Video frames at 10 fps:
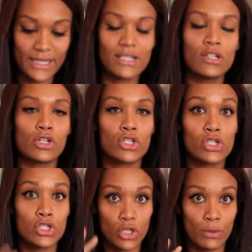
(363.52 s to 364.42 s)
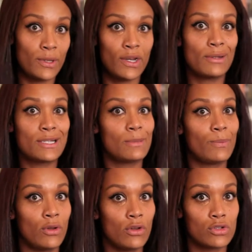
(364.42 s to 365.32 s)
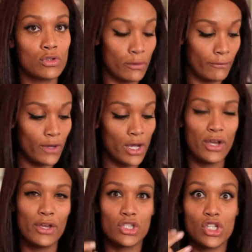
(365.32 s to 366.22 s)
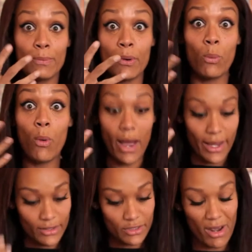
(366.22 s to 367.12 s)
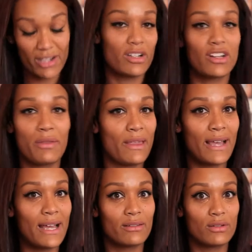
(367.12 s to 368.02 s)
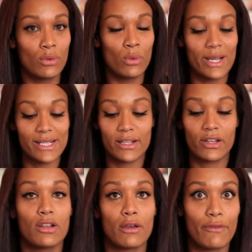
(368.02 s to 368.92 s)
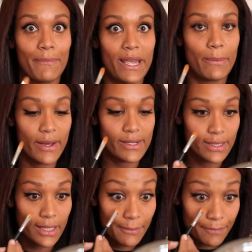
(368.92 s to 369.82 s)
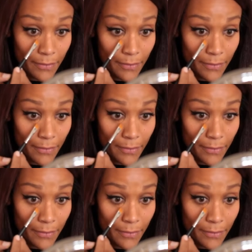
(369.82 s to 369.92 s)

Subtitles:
it doesn't look super noticeable or sort of super white under my eyes, but I don't think that always is a good look for me personally.